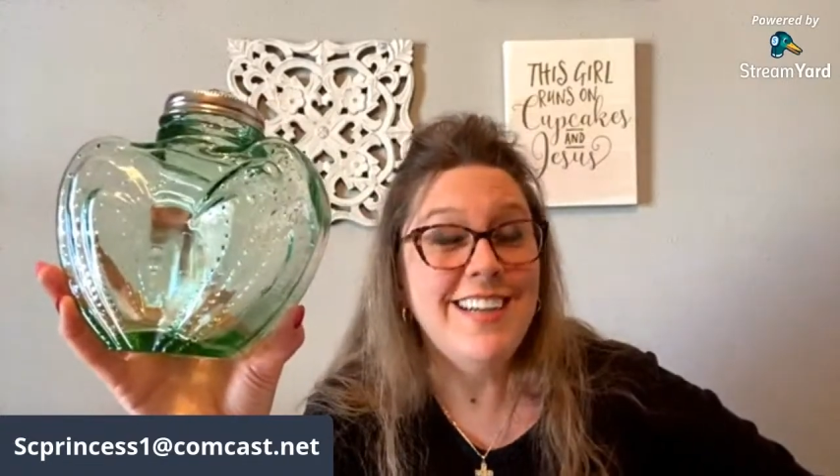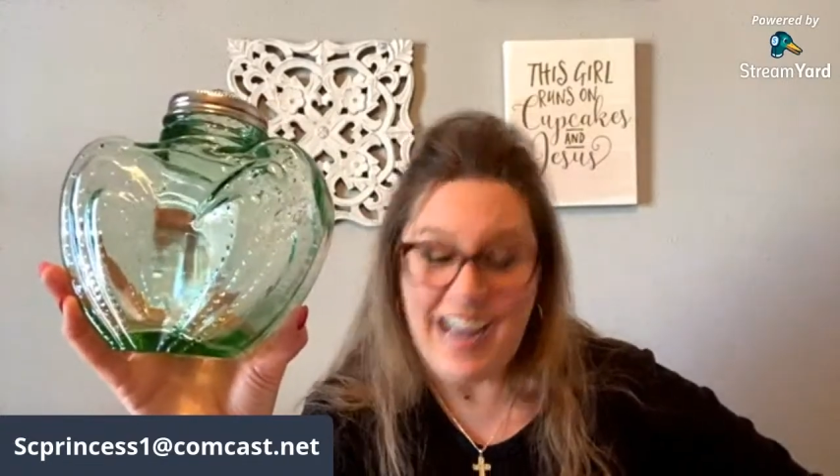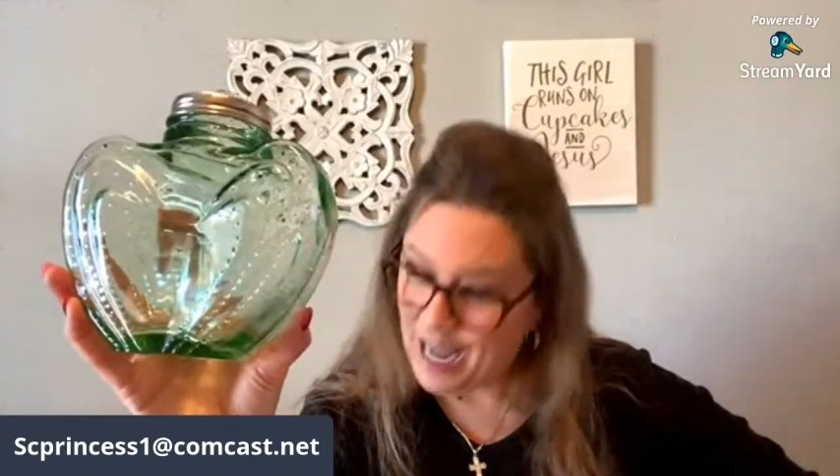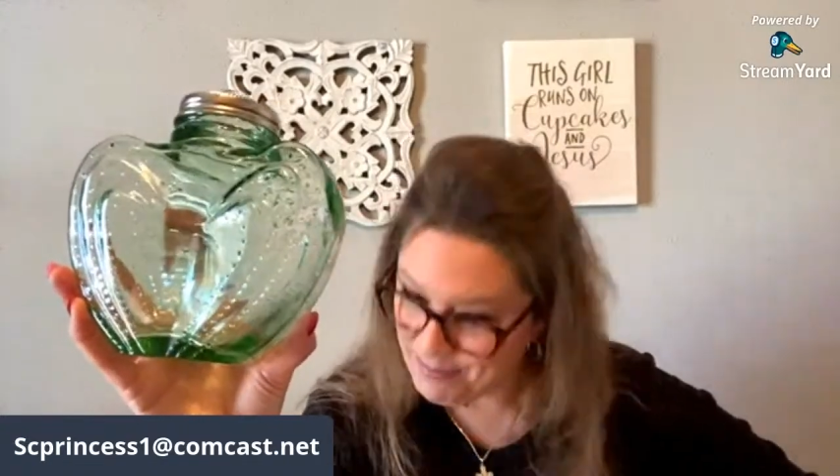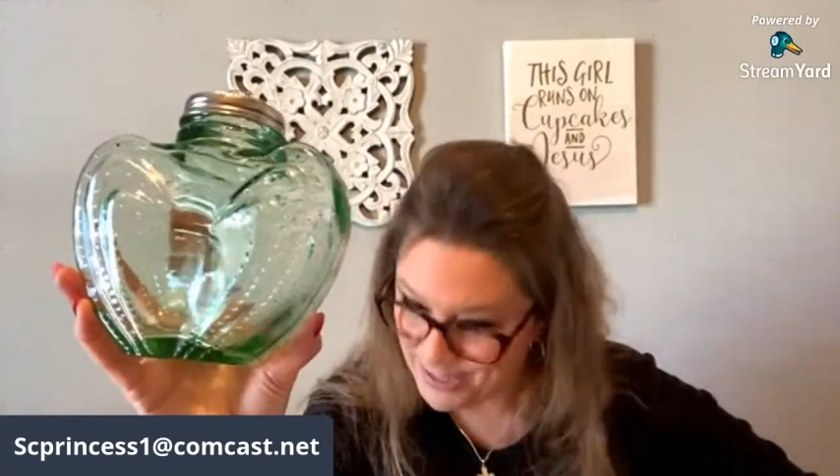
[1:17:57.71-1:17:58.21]

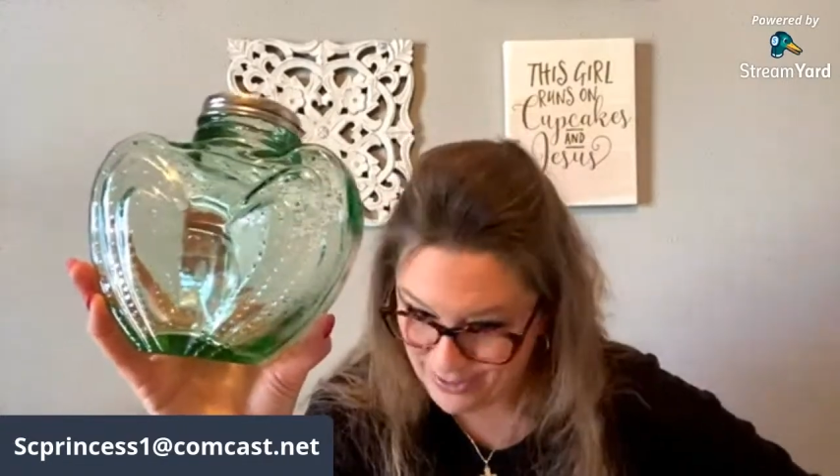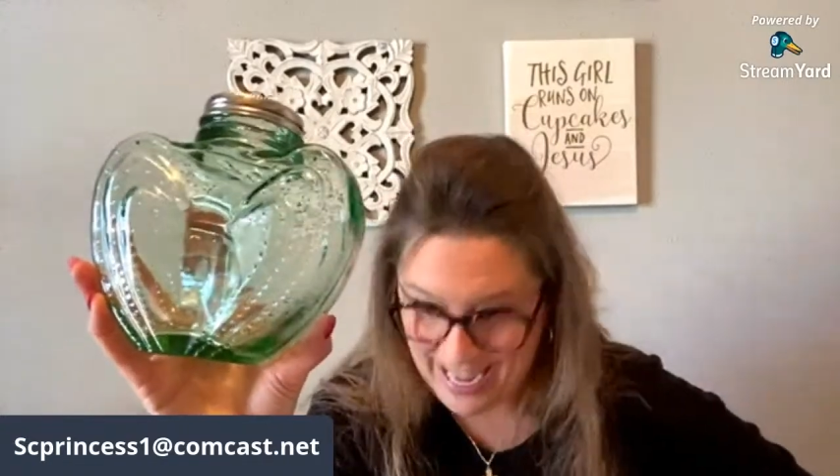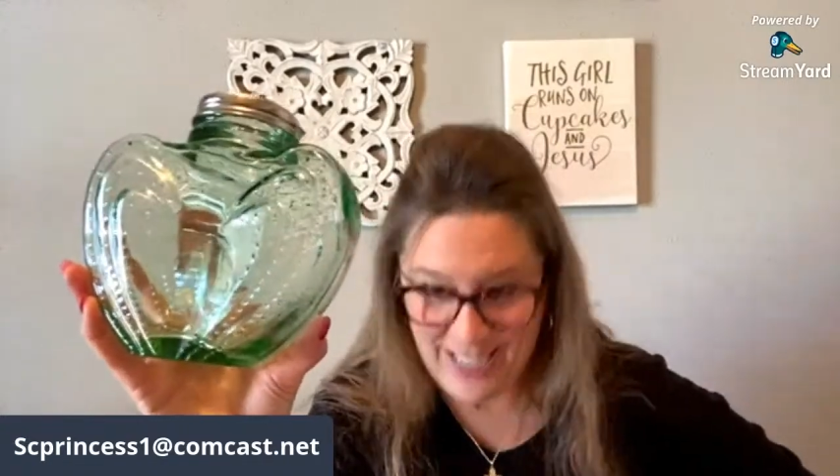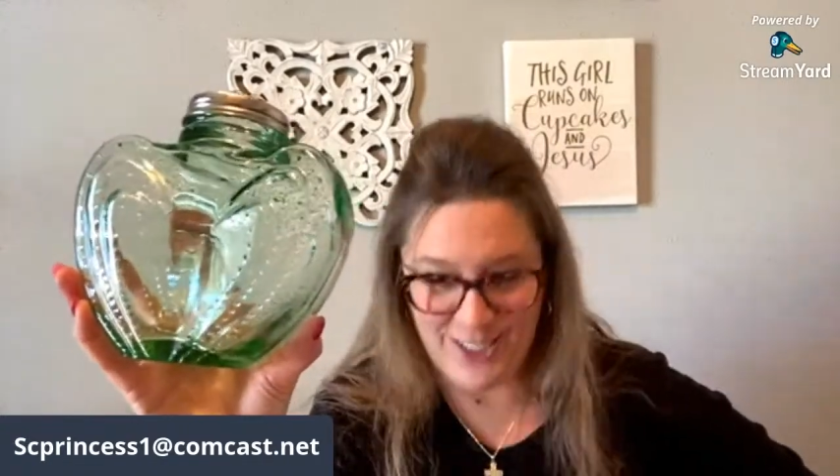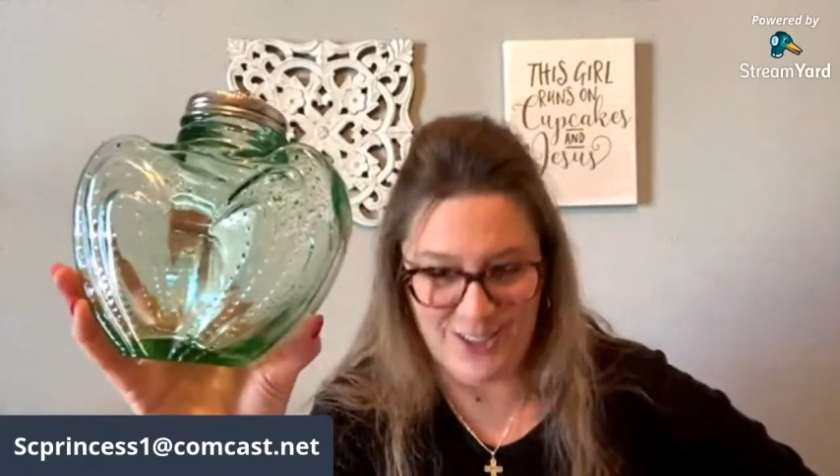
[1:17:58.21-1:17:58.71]
I'm
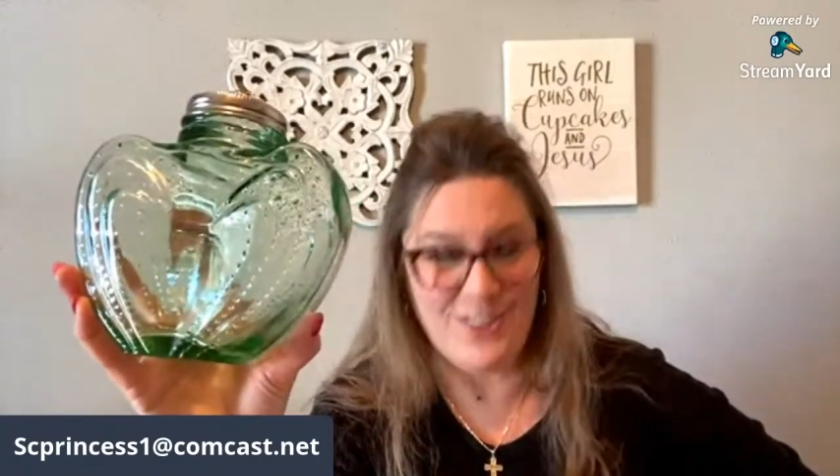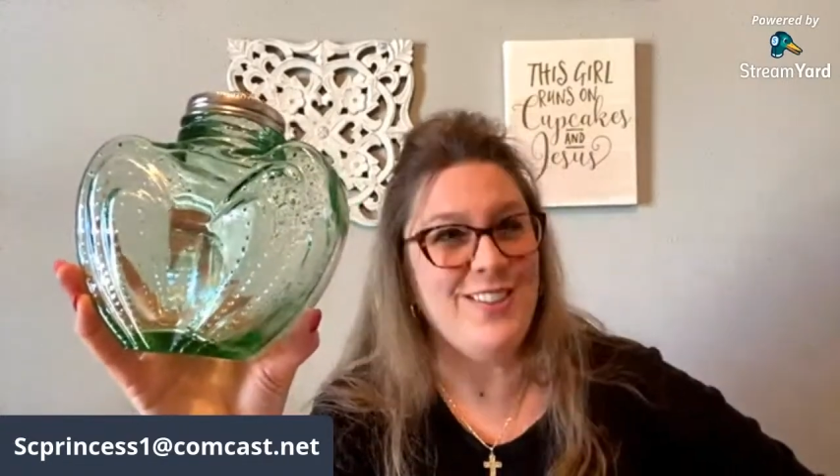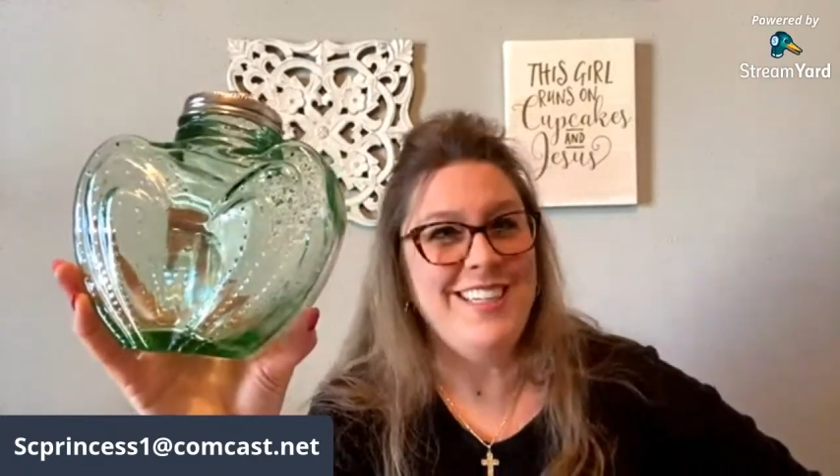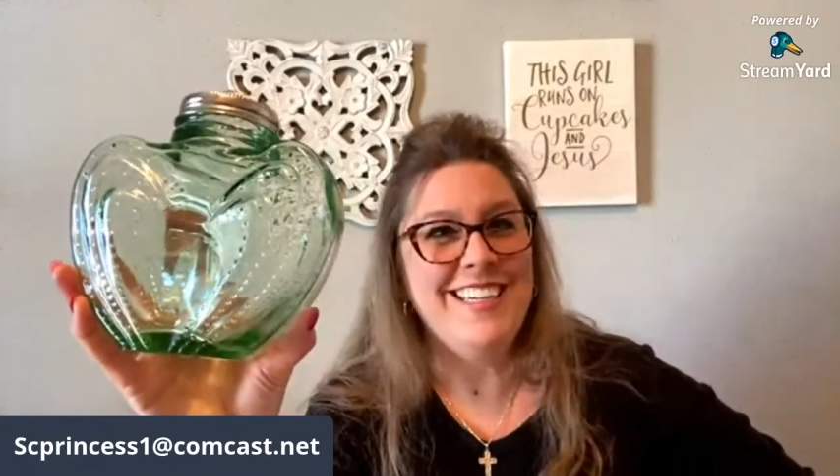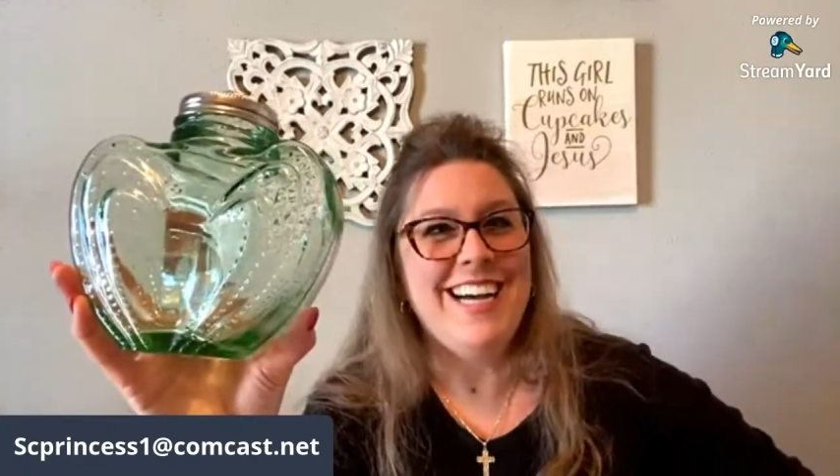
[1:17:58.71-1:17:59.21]
international.
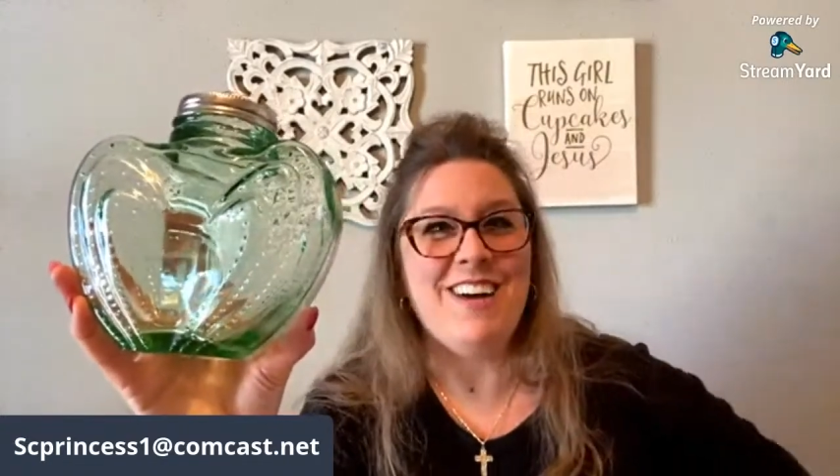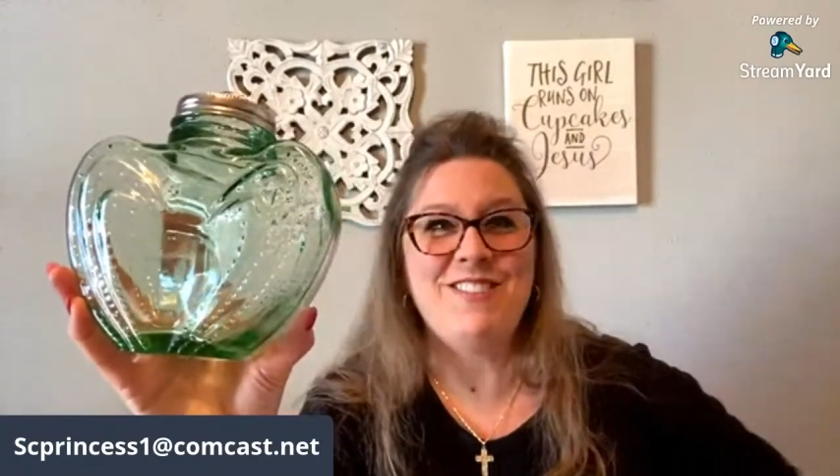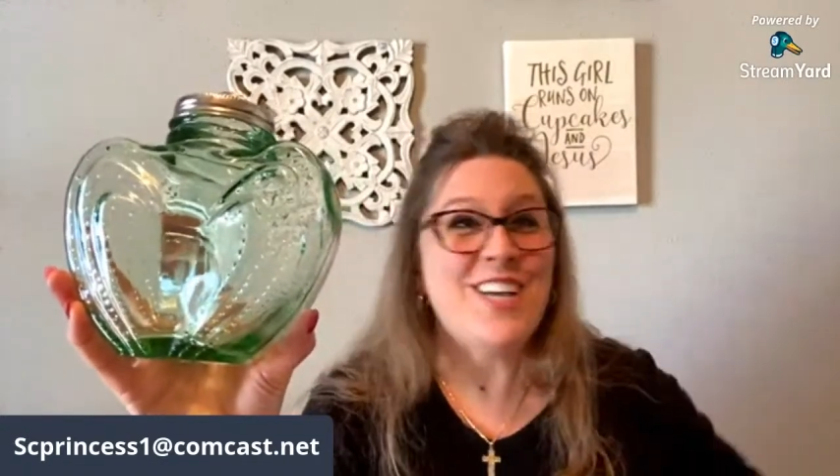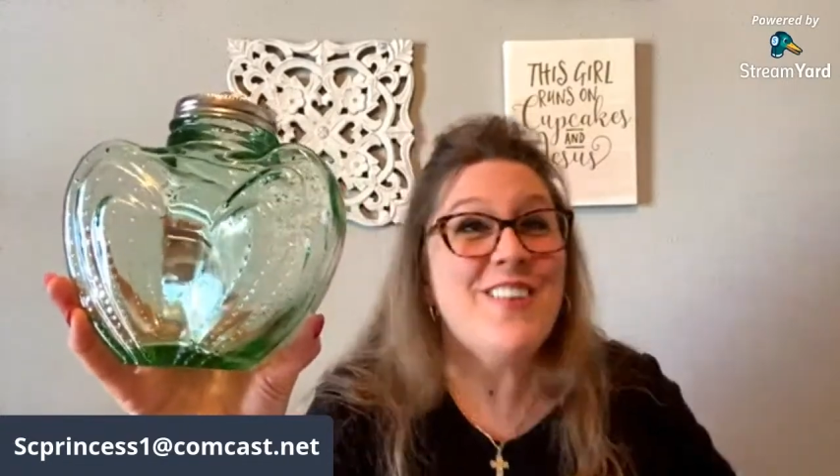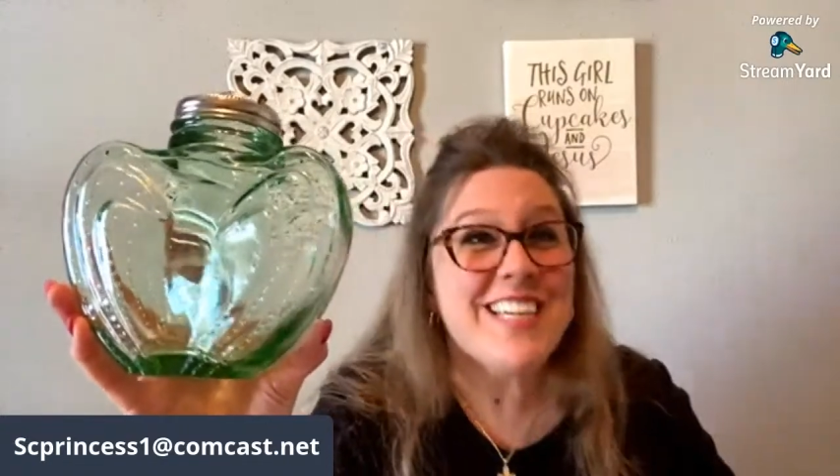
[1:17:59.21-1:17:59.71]
I'm
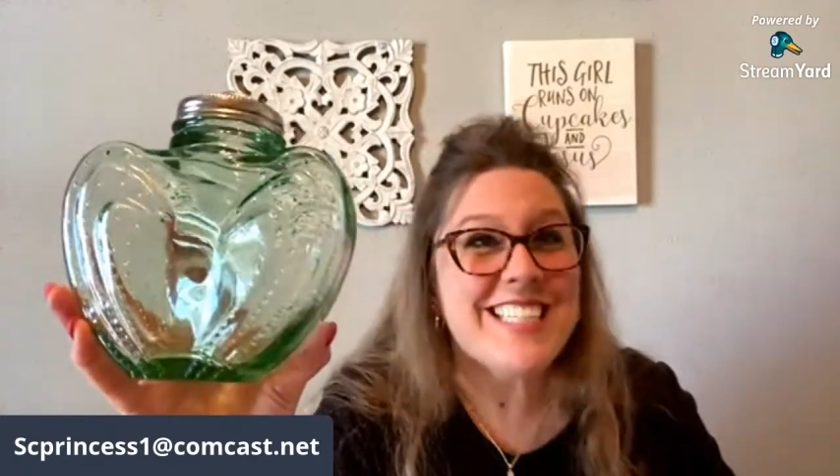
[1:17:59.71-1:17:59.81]
so